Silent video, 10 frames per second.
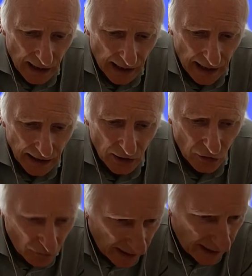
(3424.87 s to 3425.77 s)
uh,
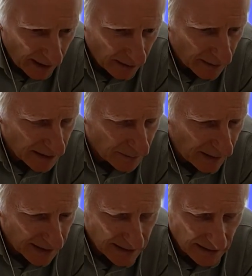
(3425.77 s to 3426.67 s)
career. It's the
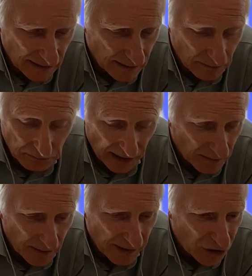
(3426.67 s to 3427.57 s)
best, yeah,
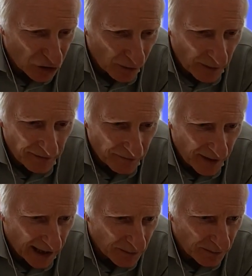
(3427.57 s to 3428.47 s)
it's the best job I've ever
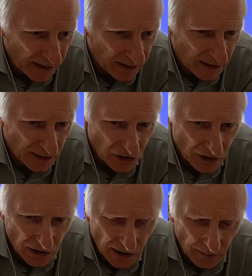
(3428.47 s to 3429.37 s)
had being an
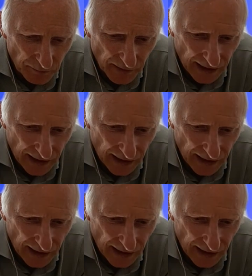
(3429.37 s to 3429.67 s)
instructor.